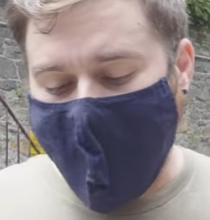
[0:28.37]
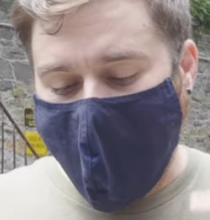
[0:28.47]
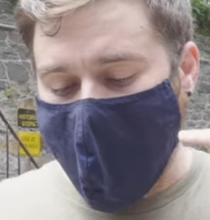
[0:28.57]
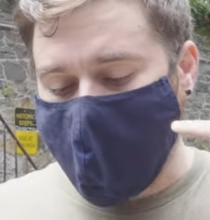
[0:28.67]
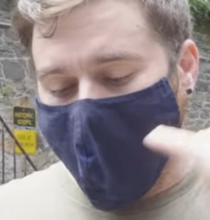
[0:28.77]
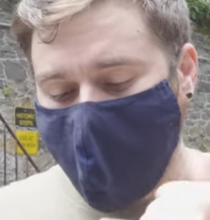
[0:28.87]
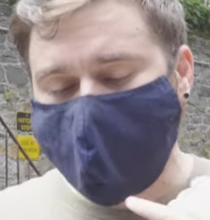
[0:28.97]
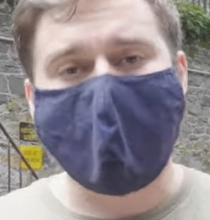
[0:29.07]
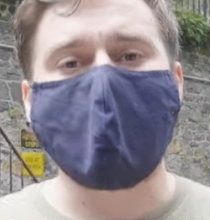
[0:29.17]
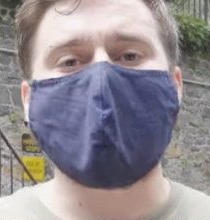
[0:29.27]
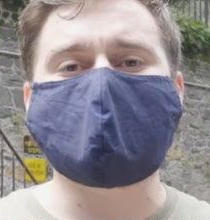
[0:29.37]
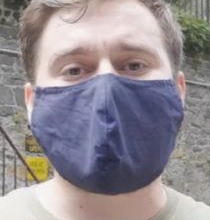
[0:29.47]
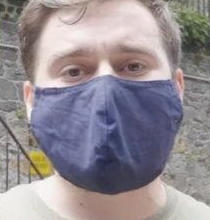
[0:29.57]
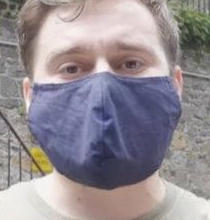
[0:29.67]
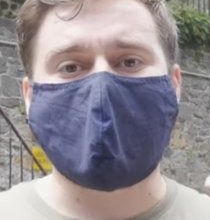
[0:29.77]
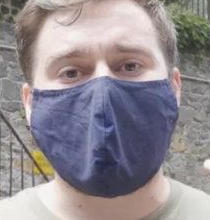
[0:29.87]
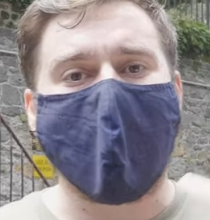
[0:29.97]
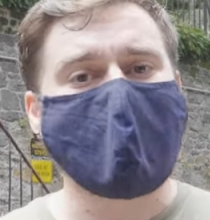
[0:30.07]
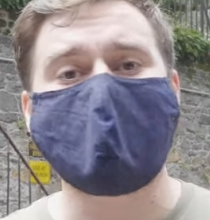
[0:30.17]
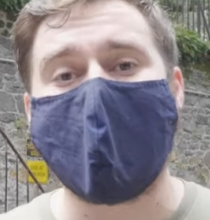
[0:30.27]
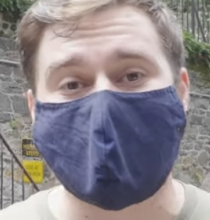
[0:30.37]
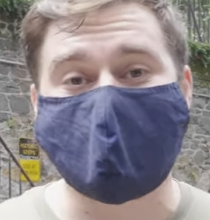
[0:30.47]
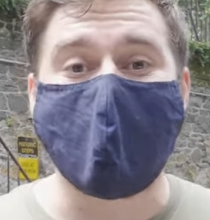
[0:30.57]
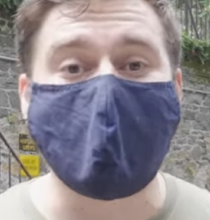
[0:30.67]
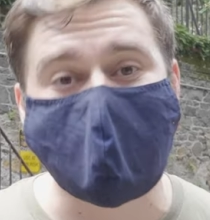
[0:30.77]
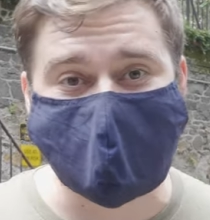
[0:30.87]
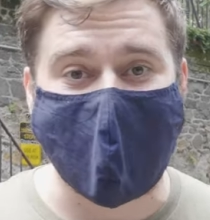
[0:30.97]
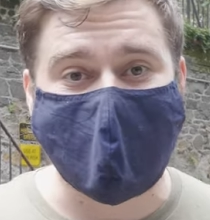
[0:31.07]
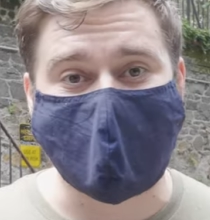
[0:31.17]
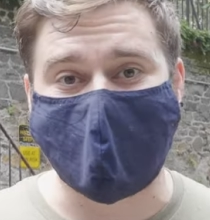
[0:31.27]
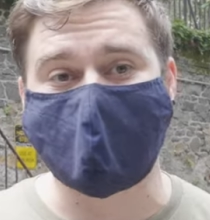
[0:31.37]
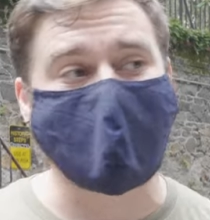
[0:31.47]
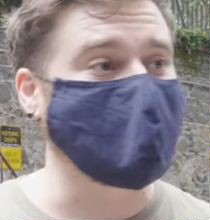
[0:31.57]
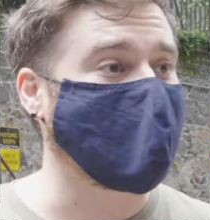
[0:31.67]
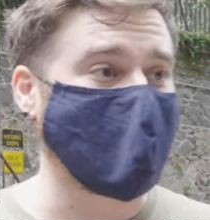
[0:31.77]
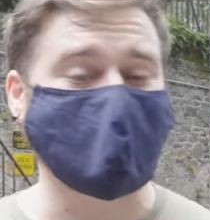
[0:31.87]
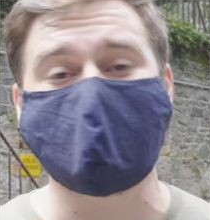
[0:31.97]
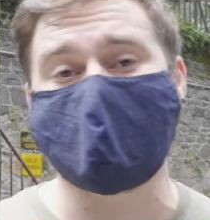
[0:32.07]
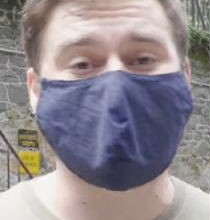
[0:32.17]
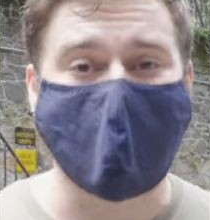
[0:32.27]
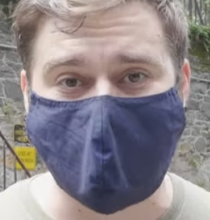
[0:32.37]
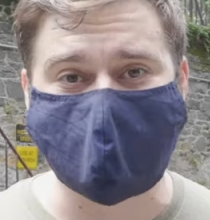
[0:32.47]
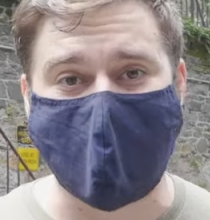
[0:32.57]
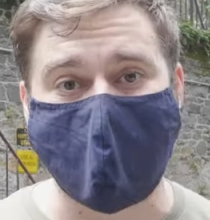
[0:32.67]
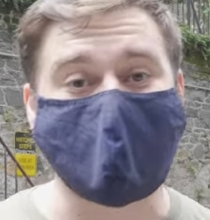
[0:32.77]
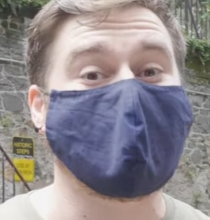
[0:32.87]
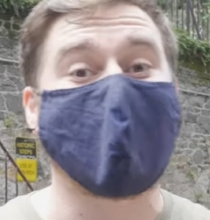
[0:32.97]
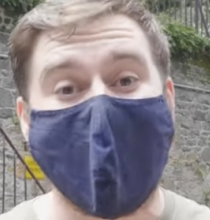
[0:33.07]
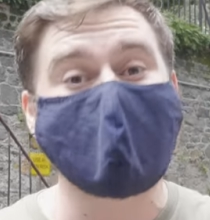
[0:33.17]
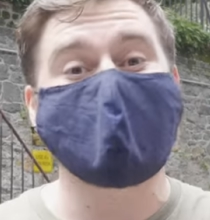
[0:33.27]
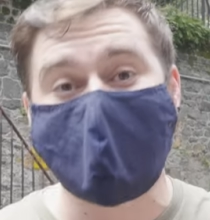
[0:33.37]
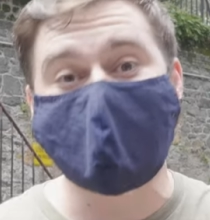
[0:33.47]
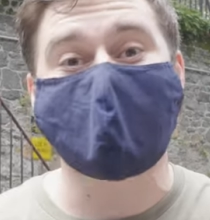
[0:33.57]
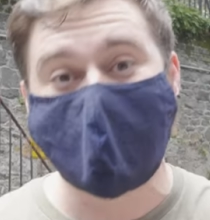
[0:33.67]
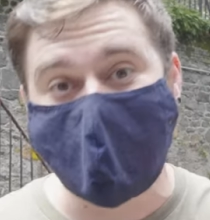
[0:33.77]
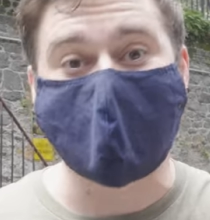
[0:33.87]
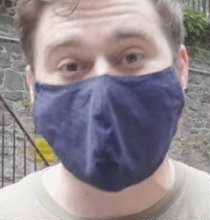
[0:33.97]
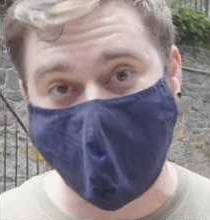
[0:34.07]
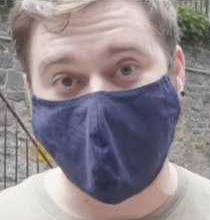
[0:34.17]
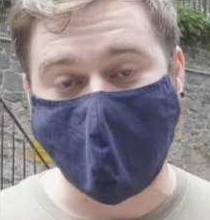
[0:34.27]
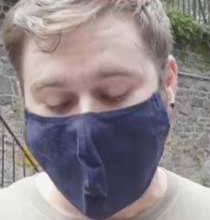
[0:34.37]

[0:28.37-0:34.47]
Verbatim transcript: Um, also, it does uh, automatic photo stacking, so you don't have to do it in Photoshop, and that is super cool.